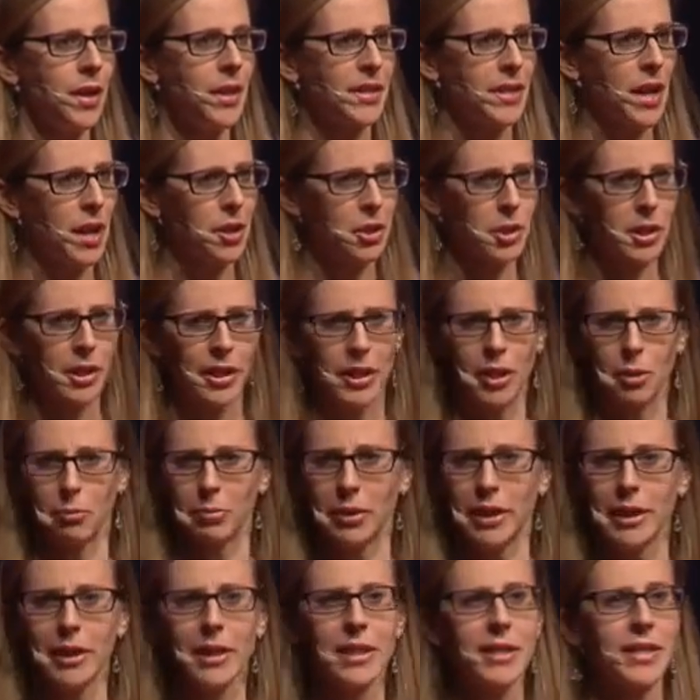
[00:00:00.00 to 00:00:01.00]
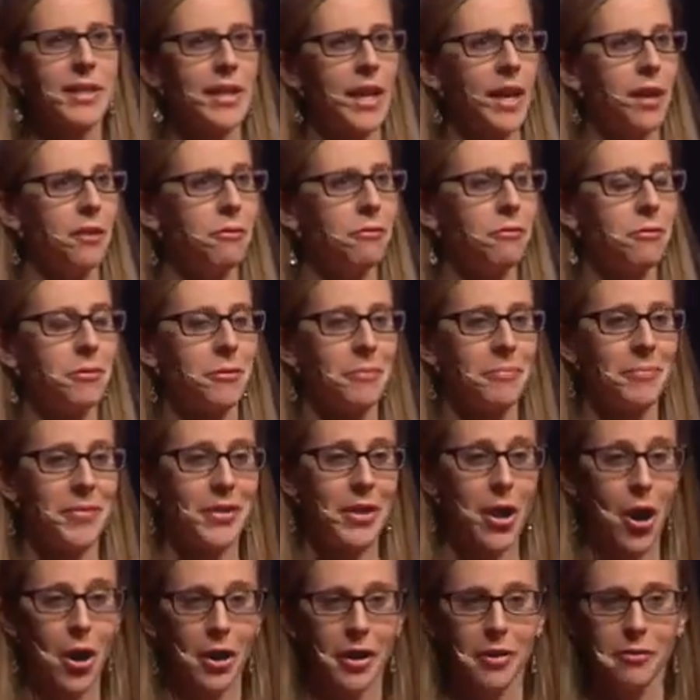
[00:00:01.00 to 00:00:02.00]
is actually completely safe,
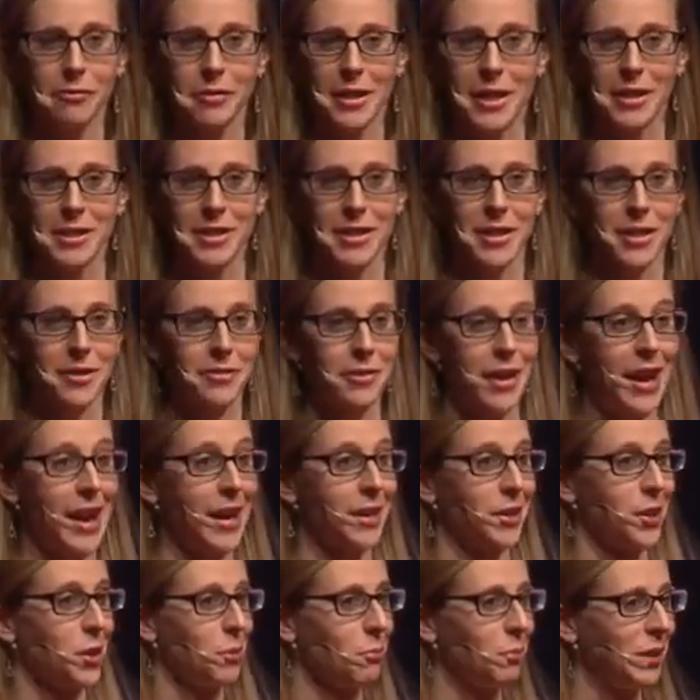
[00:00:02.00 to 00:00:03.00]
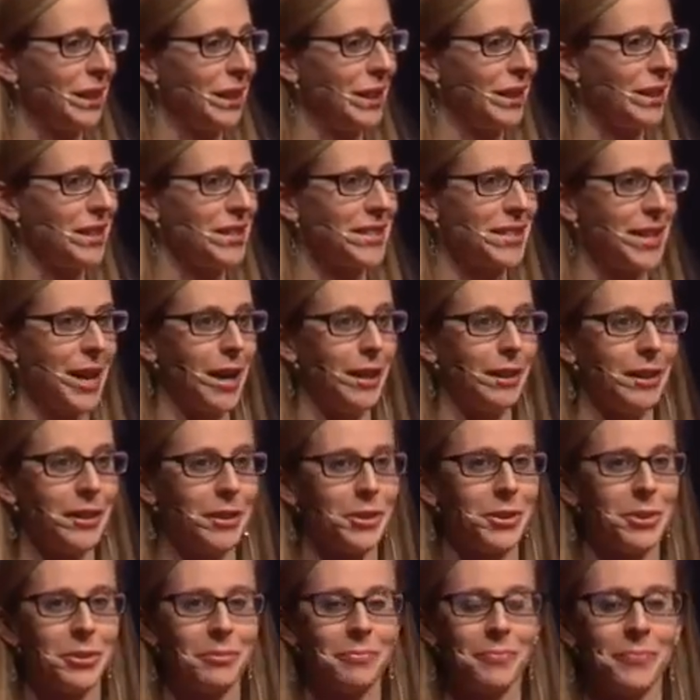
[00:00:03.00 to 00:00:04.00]
non-invasive, and completely
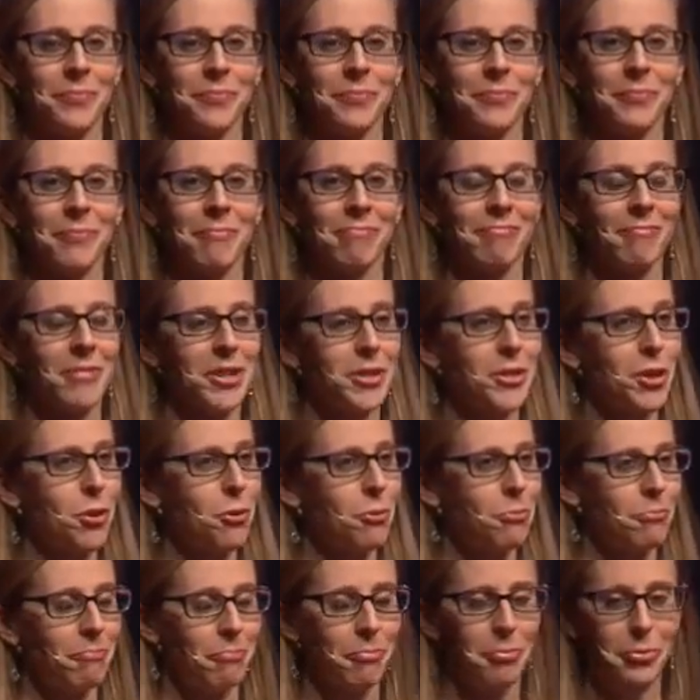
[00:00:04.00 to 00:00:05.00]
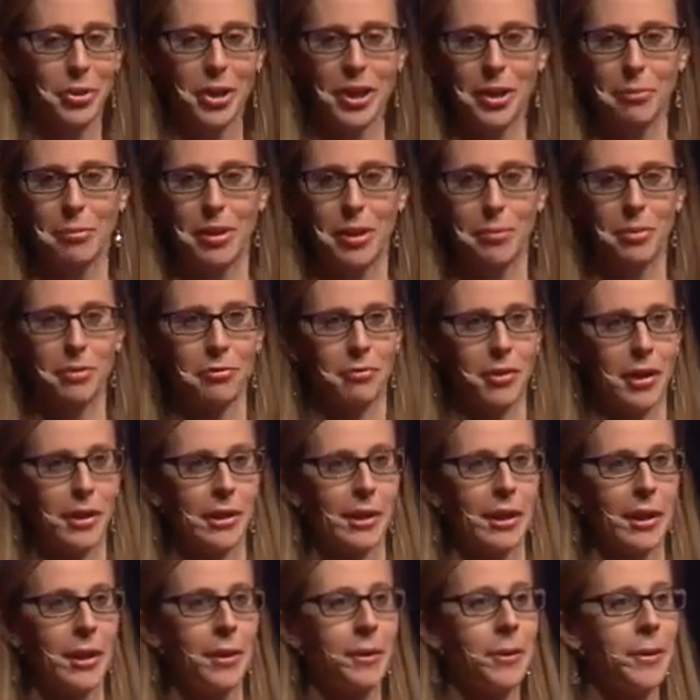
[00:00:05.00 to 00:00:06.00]
silent. So, pretty
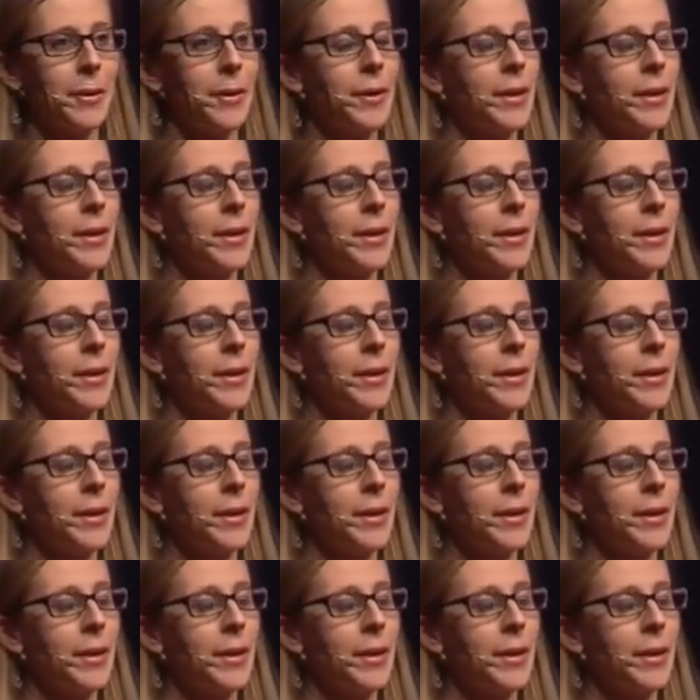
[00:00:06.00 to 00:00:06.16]
baby-friendly.